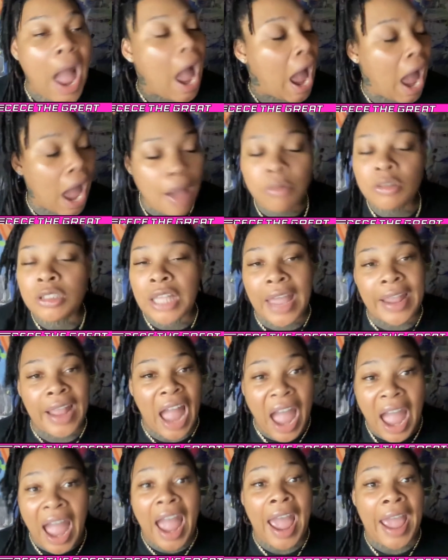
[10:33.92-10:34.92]
I was like,
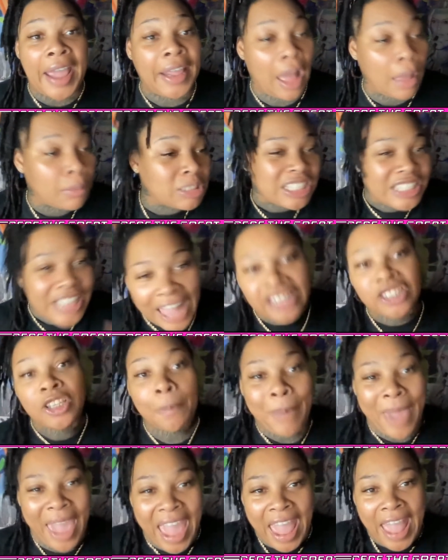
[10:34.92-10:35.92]
I'm
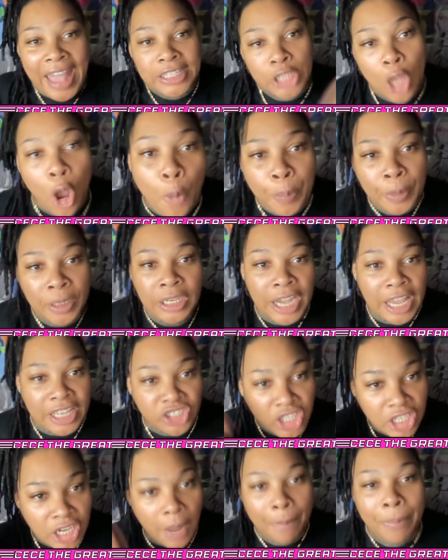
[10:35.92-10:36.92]
snatching pads, opening that
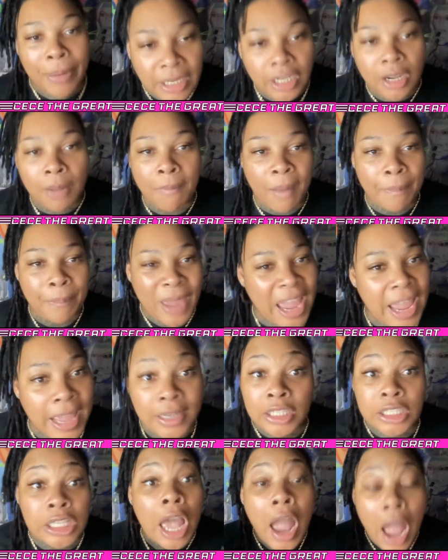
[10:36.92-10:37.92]
shit up, putting it in my
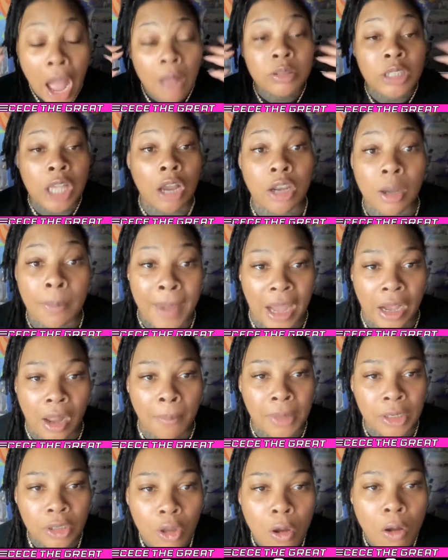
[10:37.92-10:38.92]
panties. I'm talking about
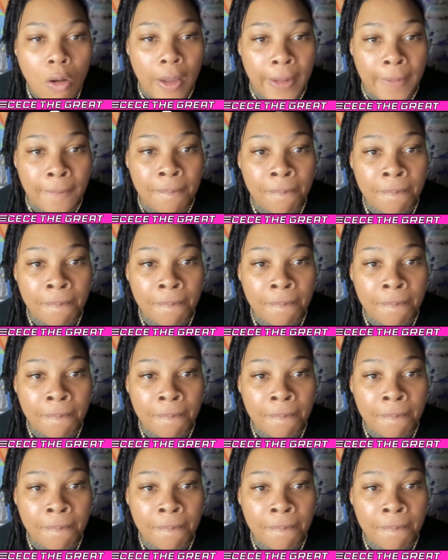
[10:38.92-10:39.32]
I'm annoyed.